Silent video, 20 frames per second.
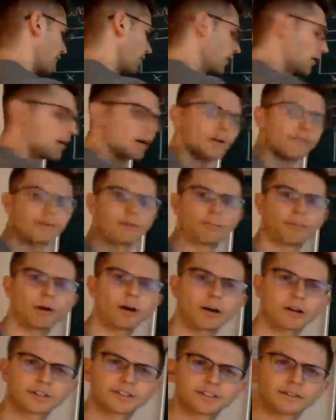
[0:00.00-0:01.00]
of a
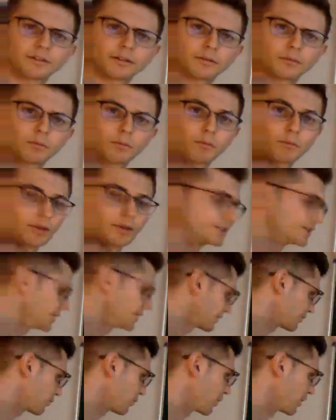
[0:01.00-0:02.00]
box was
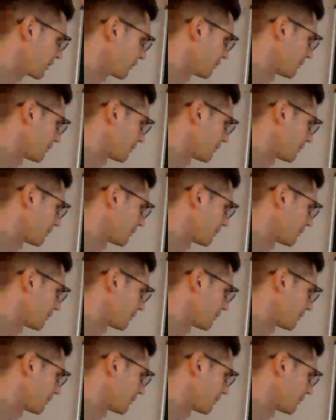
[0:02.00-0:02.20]
this one.